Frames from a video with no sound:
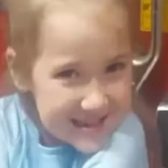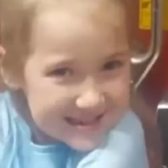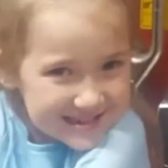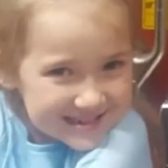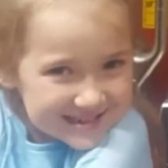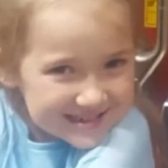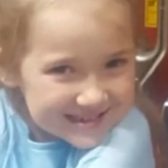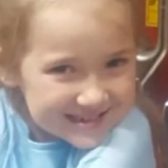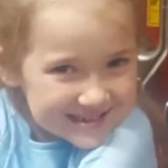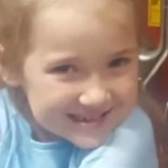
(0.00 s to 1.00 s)

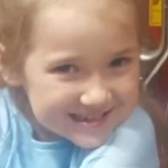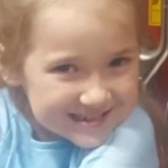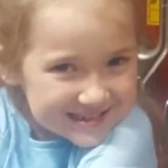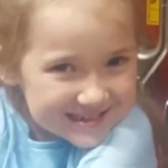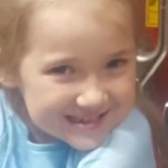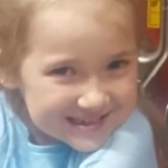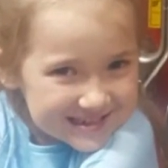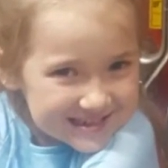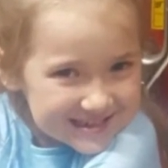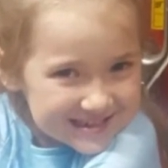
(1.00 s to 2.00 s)

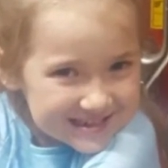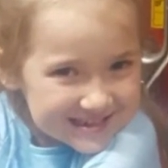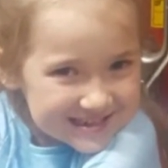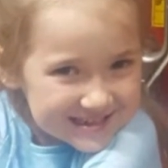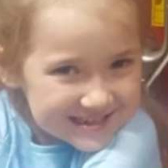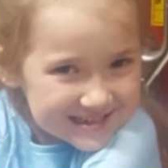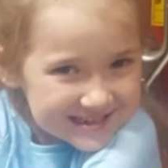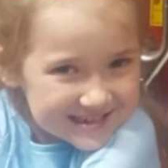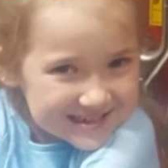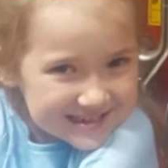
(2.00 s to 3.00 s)

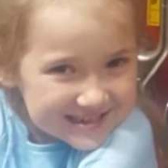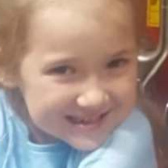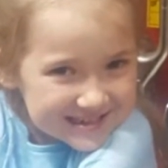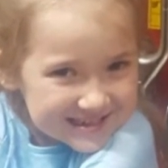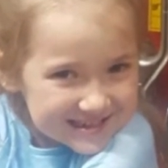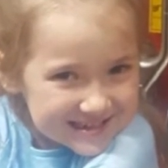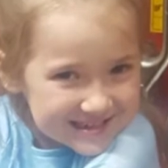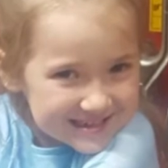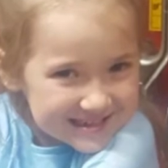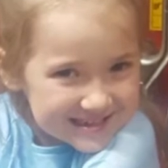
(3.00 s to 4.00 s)

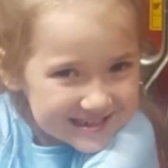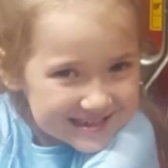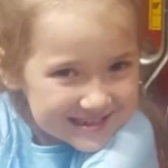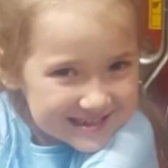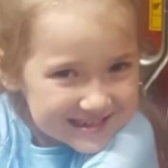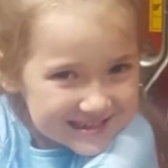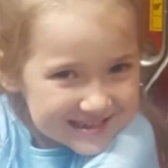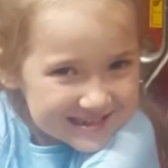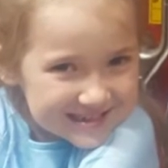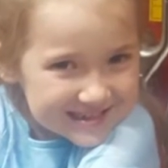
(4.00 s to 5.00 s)

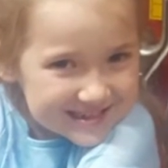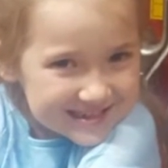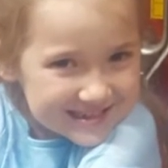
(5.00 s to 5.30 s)
(no one is talking)